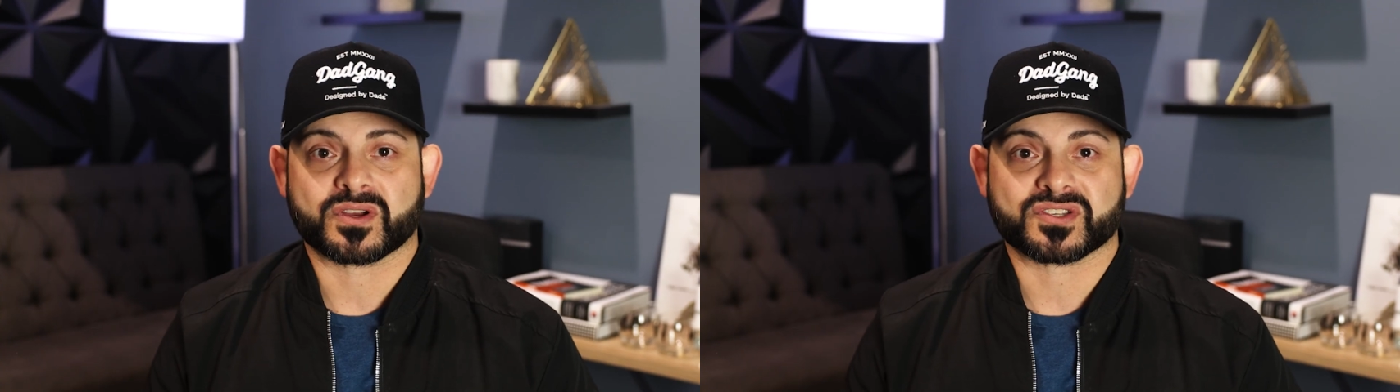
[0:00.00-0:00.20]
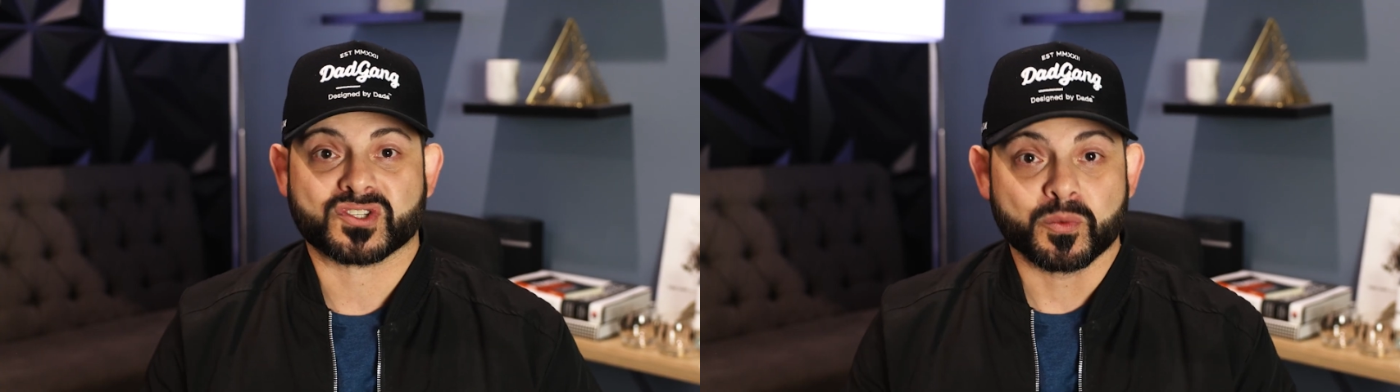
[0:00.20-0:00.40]

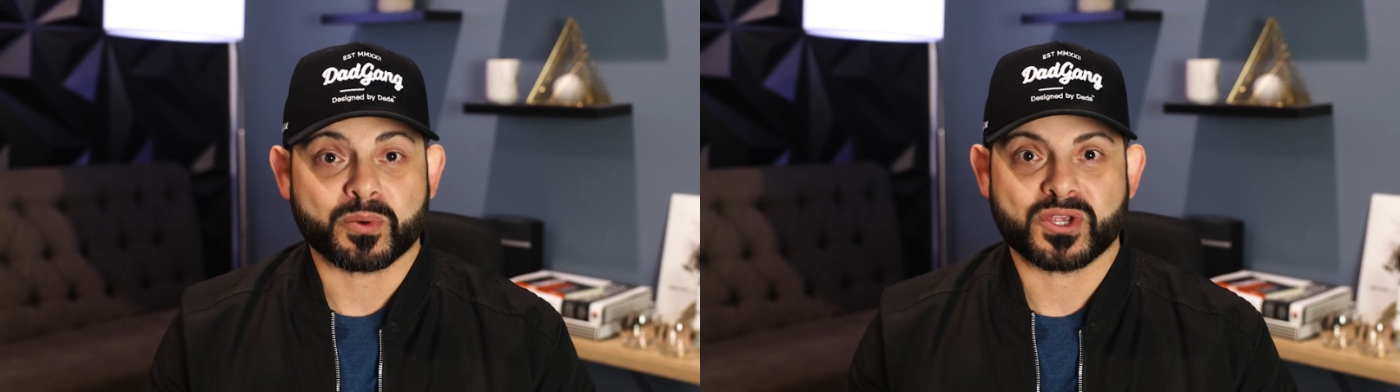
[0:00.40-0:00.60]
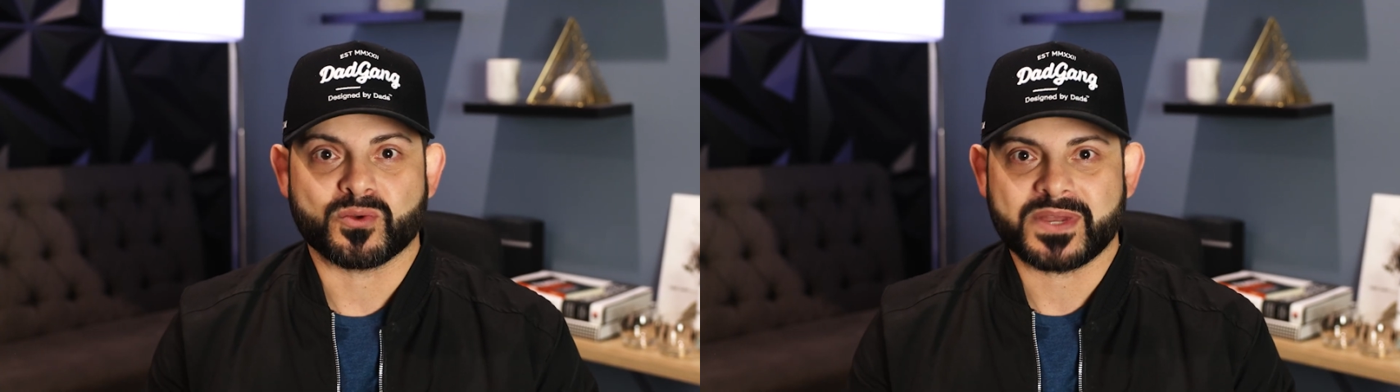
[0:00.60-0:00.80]
for a
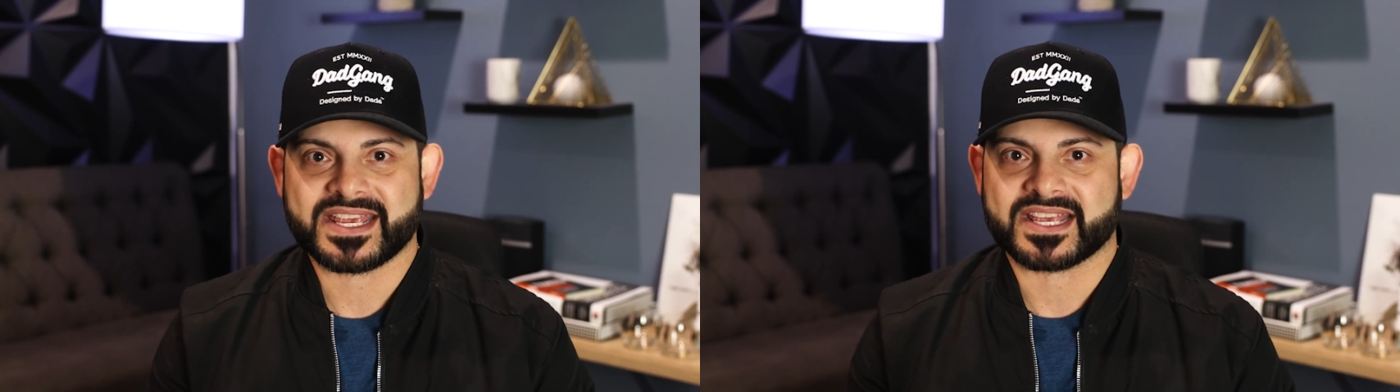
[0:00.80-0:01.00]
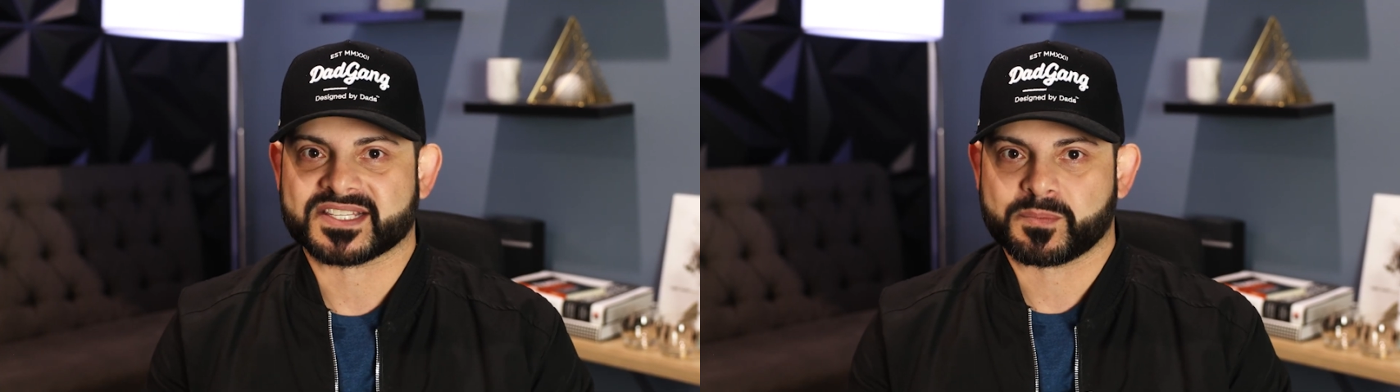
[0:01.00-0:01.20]
super
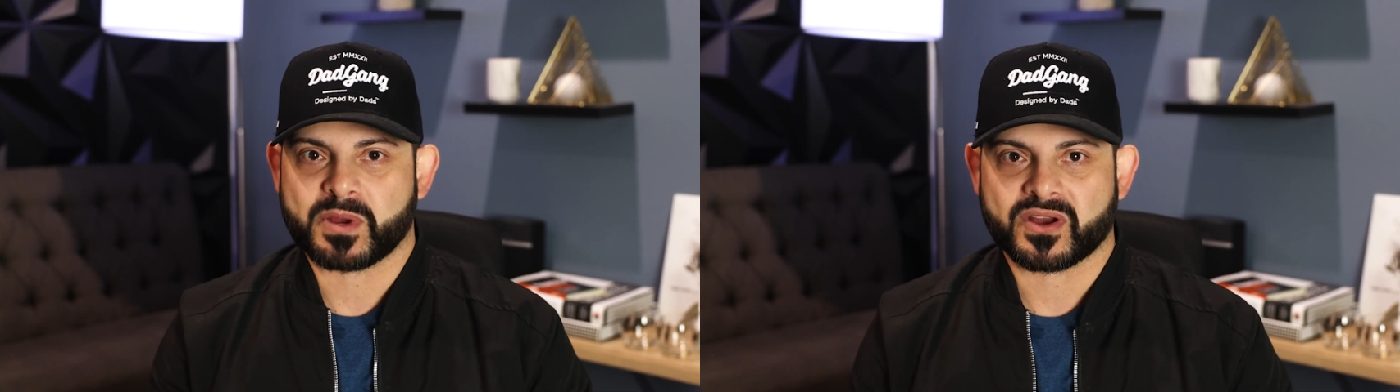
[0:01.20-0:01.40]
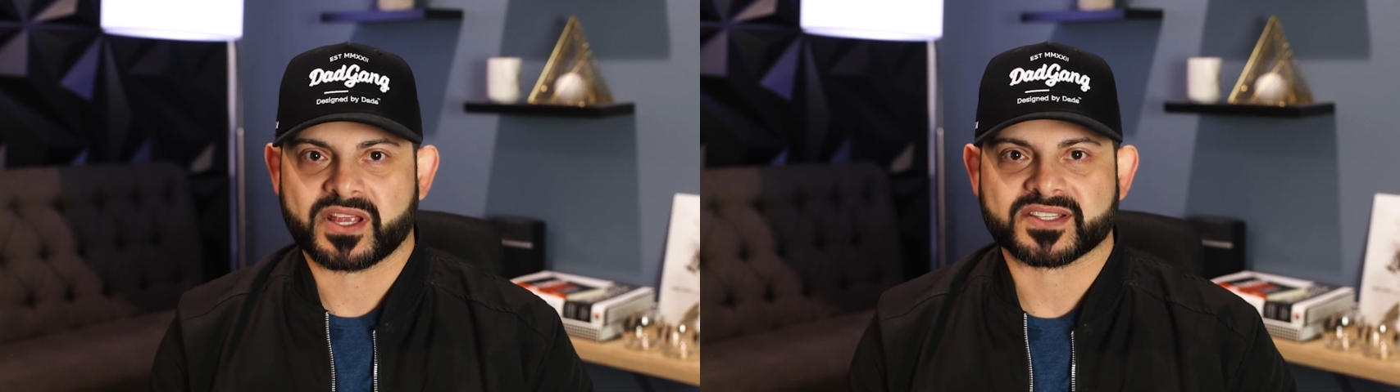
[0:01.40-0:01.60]
unique
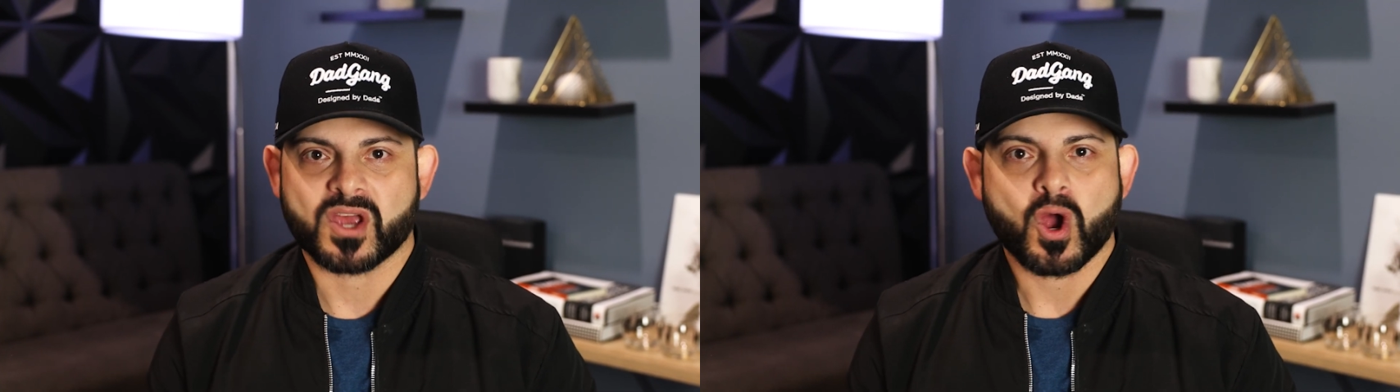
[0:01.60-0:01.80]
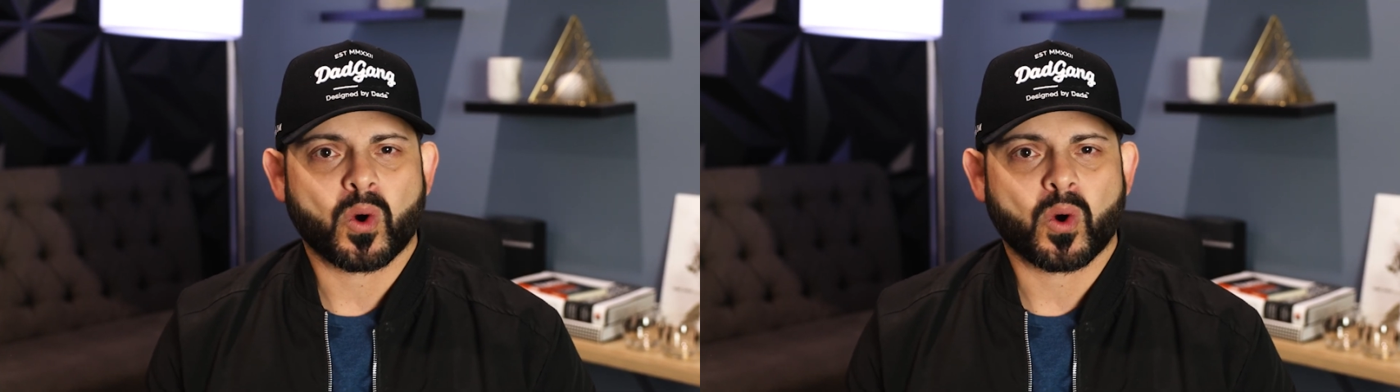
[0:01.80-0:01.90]
experience,